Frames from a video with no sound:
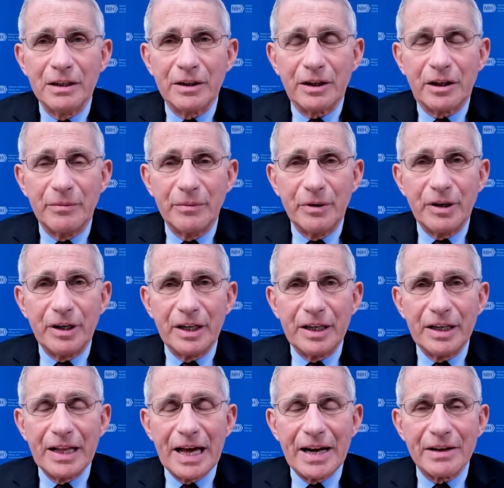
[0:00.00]
the
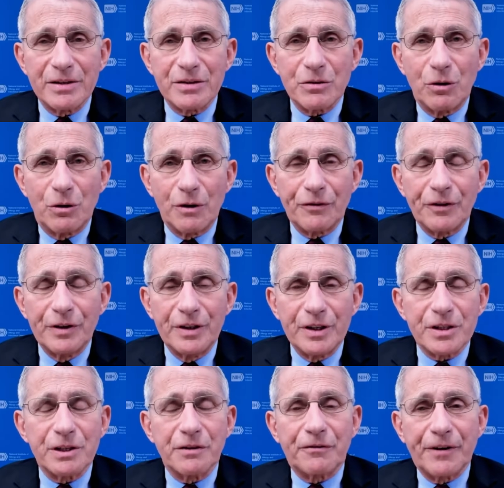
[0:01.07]
community that is often
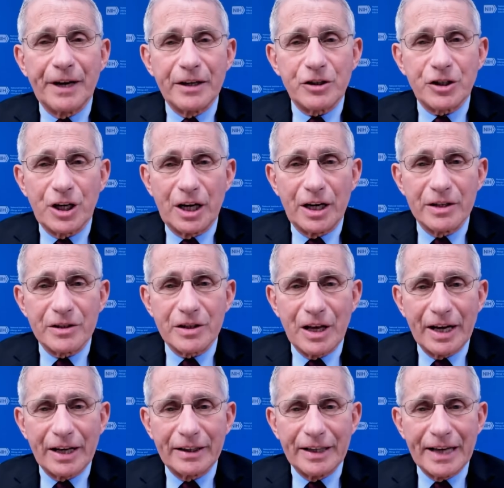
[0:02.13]
disenfranchised,
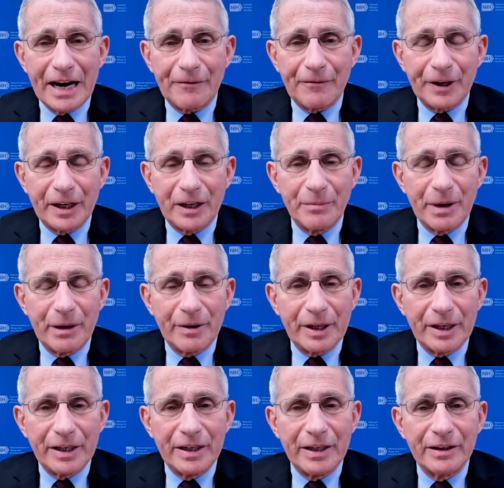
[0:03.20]
like the African
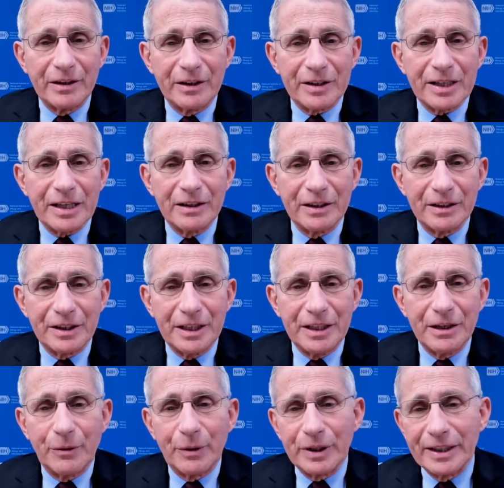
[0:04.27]
American and
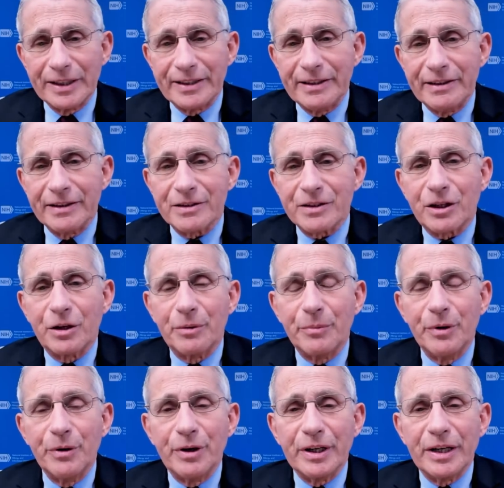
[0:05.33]
Latino and Latinas
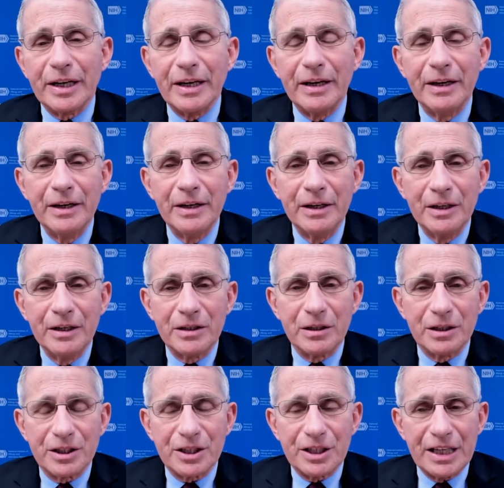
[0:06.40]
community,
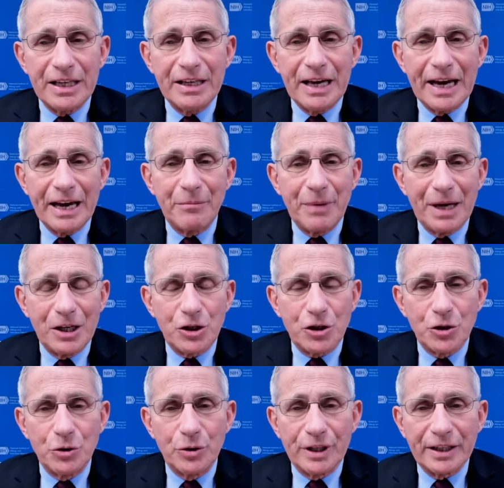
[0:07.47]
to see and make
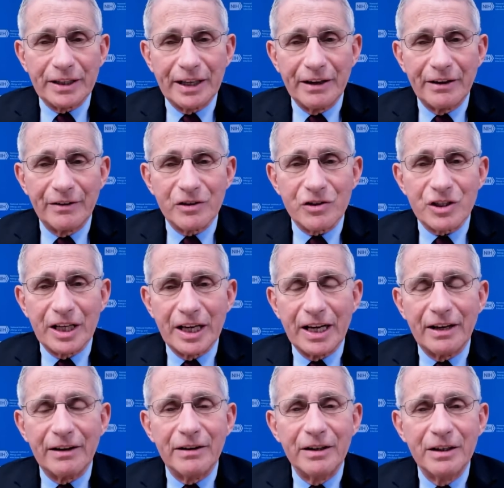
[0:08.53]
sure that they
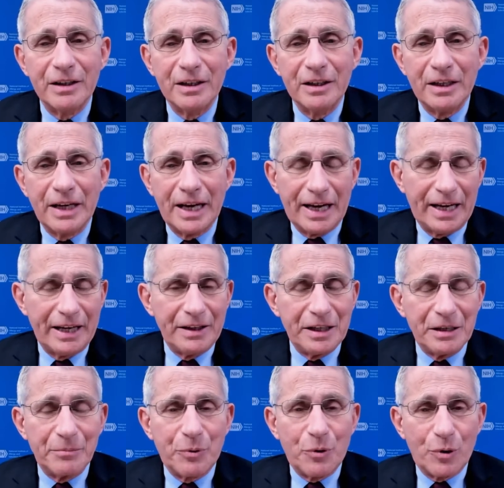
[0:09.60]
understand, A, the
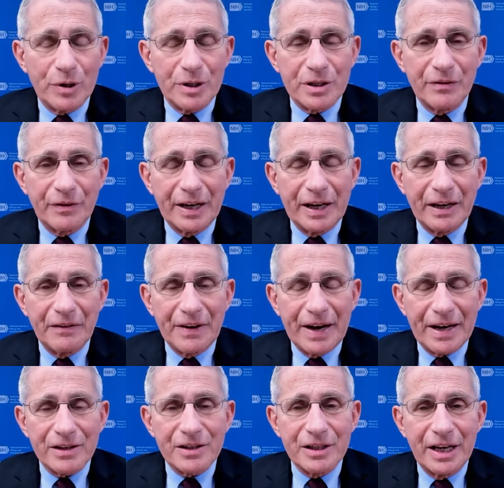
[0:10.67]
importance of getting
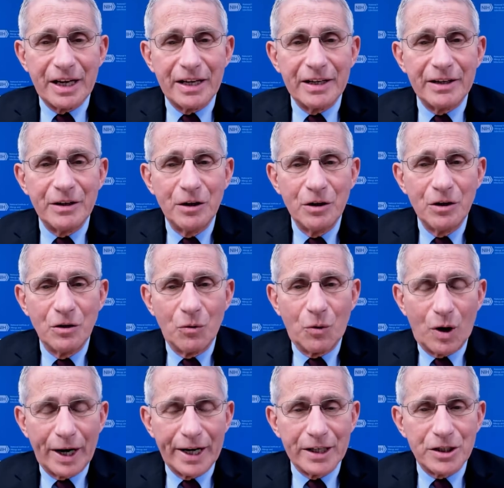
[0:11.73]
vaccinated,
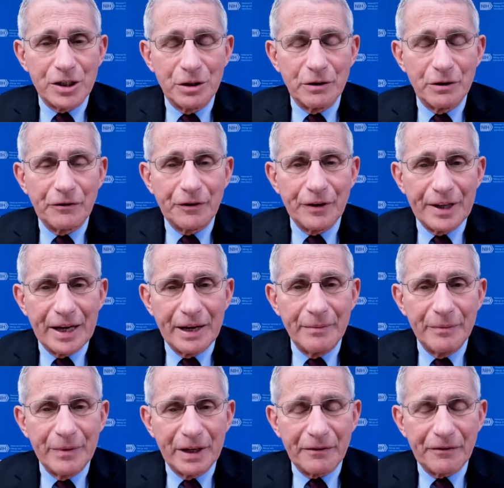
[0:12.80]
why it's good for
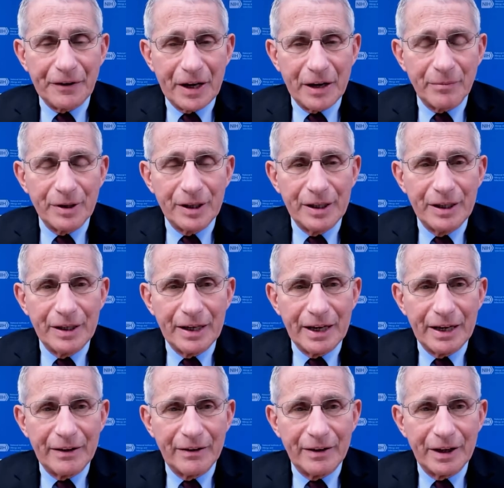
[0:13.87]
them, their family,
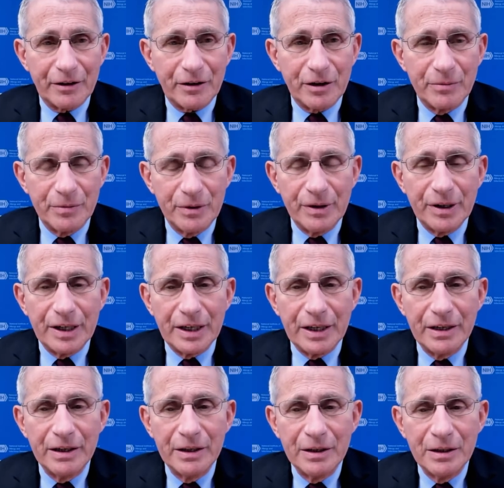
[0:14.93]
and their
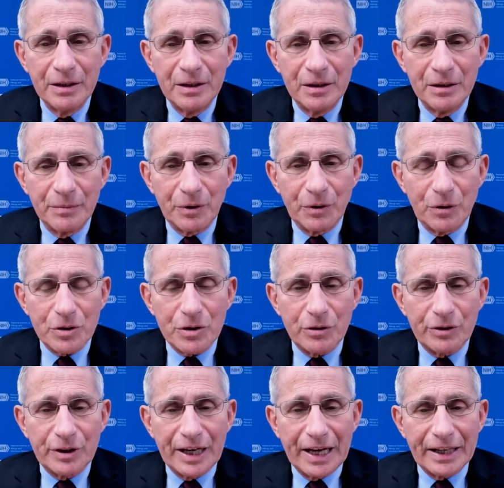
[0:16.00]
community, but also
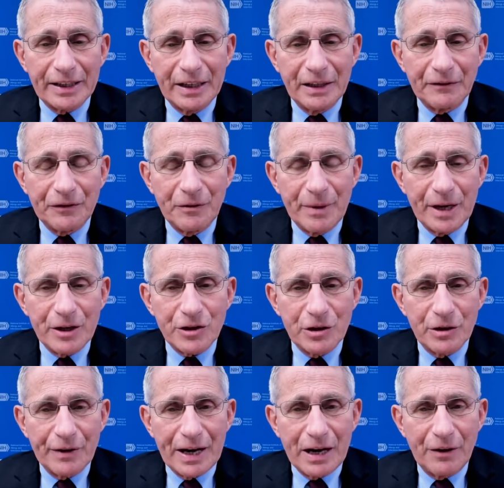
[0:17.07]
to get the information
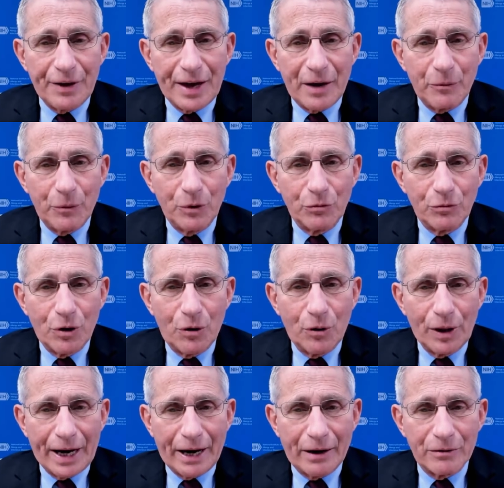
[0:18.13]
of how that will
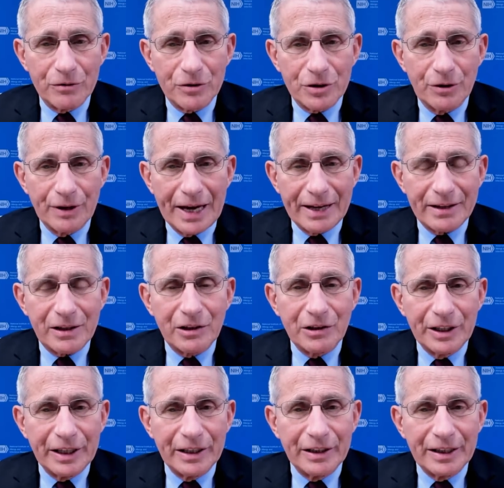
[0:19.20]
roll out. So that
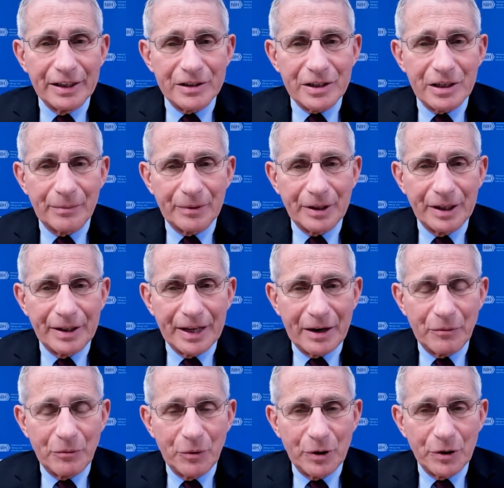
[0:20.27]
clearly is something that
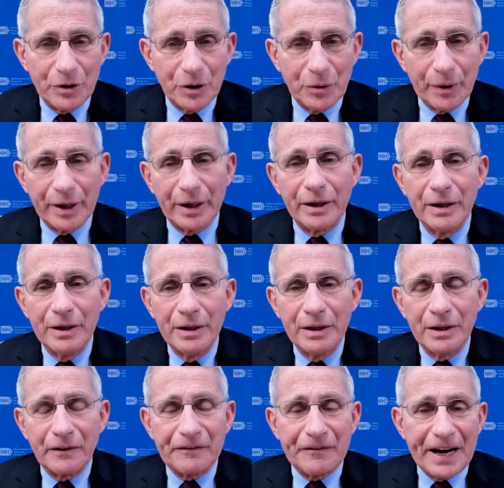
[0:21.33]
we're doing.
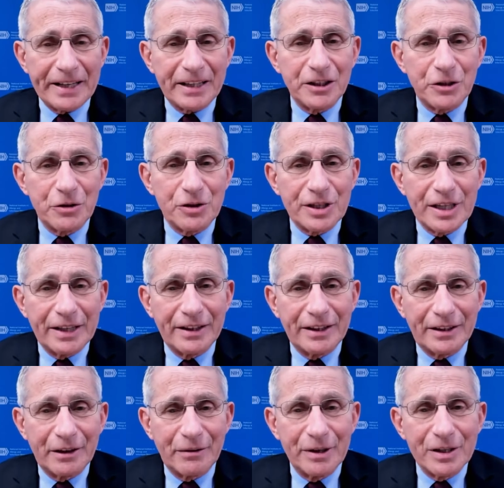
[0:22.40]
The fact that you said that
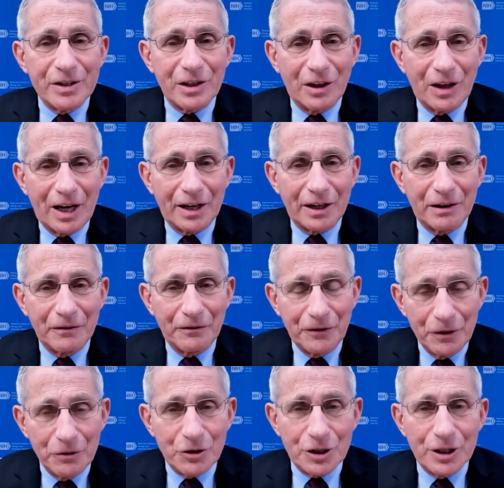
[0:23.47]
there is a lot of
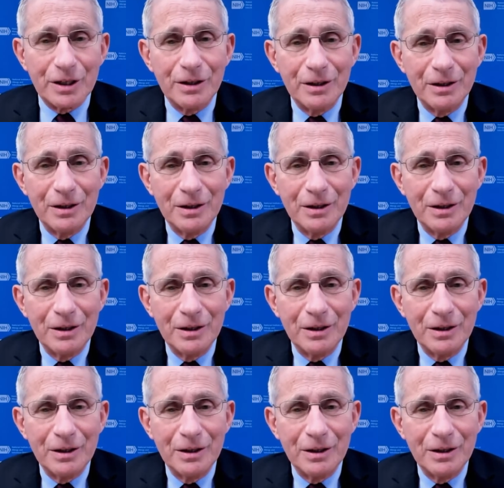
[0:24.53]
confusion